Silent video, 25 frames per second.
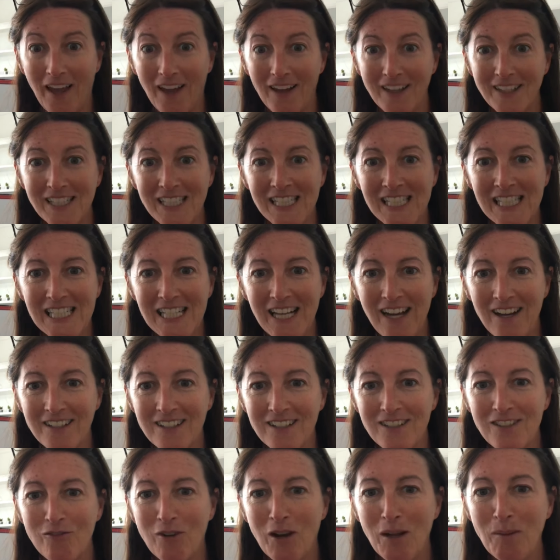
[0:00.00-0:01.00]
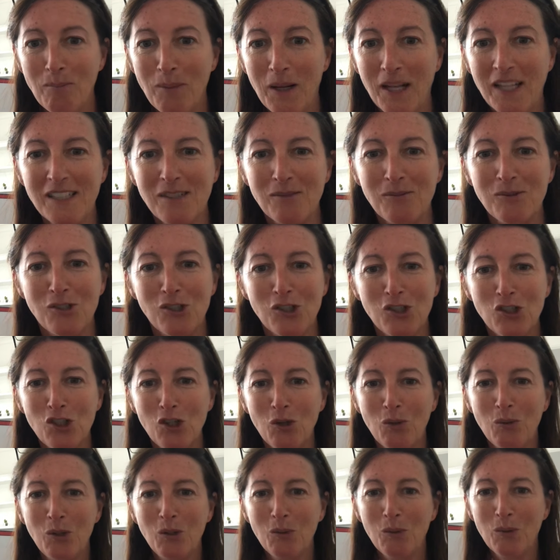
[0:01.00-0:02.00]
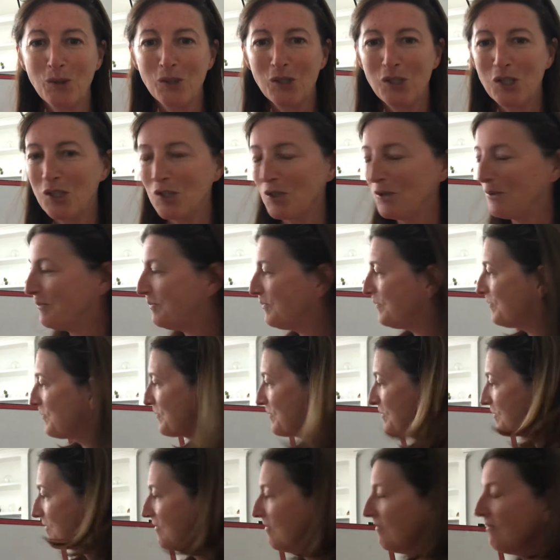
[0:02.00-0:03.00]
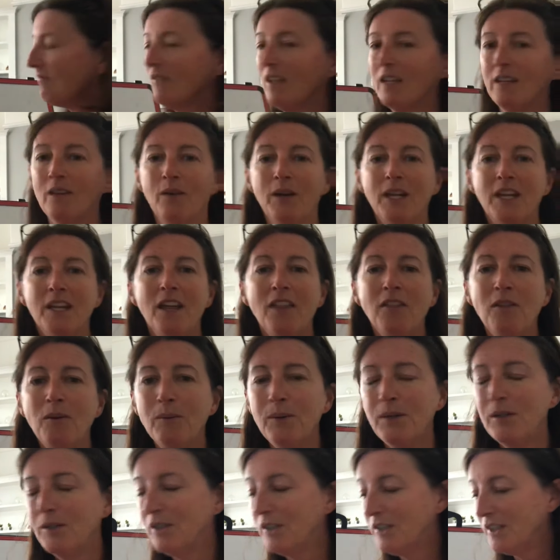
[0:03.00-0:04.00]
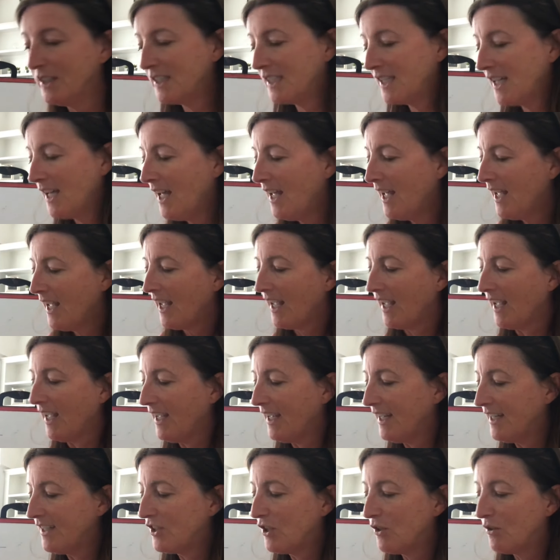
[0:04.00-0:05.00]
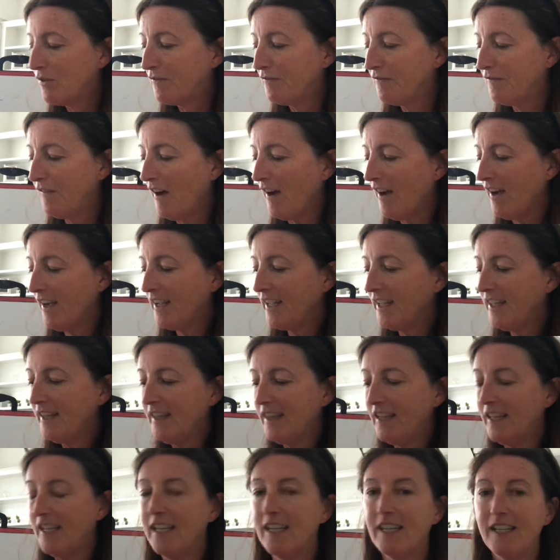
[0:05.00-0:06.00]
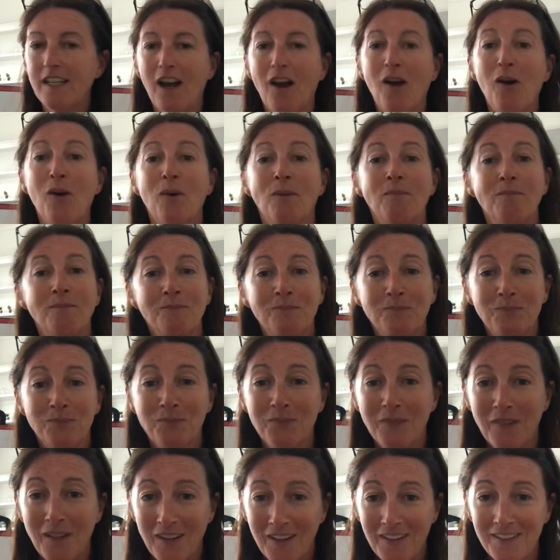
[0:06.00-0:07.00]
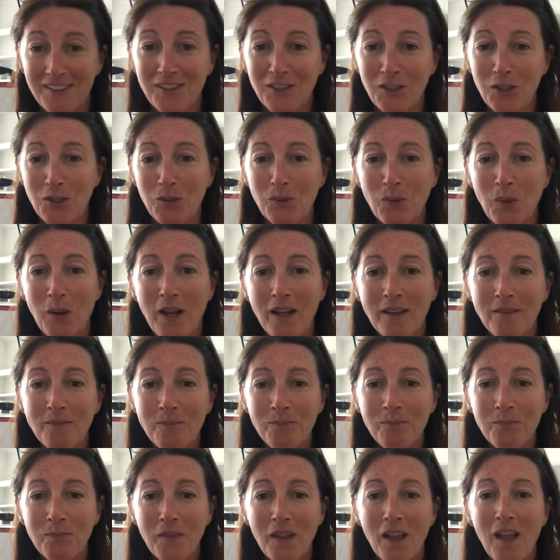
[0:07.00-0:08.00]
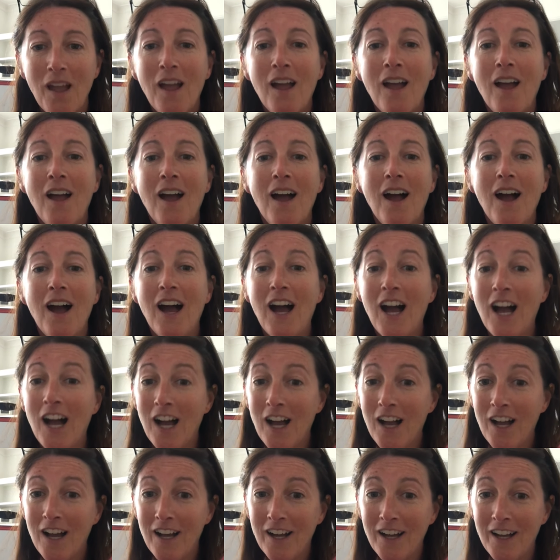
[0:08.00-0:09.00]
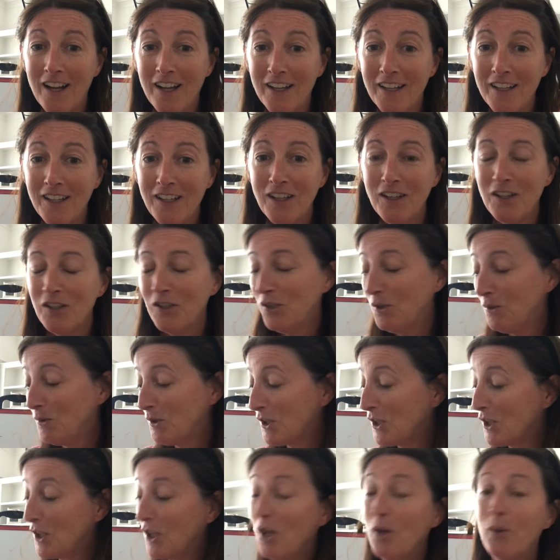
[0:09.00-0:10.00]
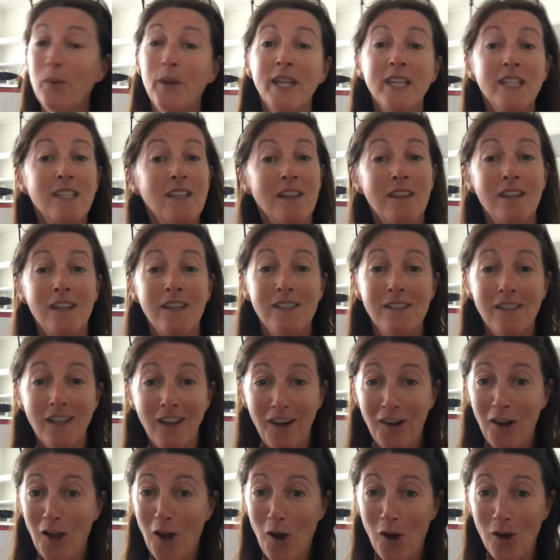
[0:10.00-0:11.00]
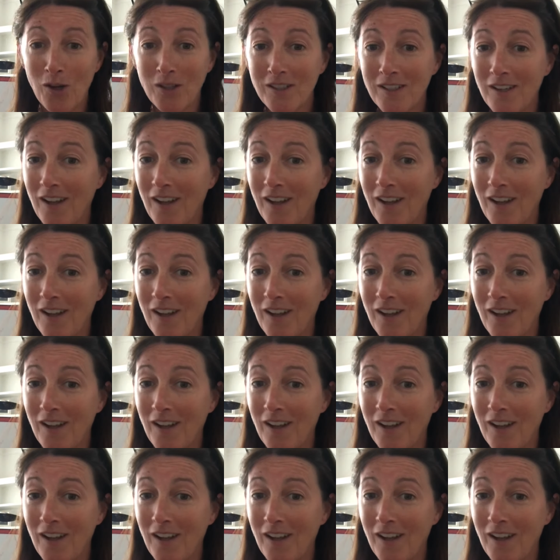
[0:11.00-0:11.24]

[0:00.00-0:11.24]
Didn't start in the right place. I was just showing you what to do. Now another word is you'd find the, it's a good one. I used to go into these a lot.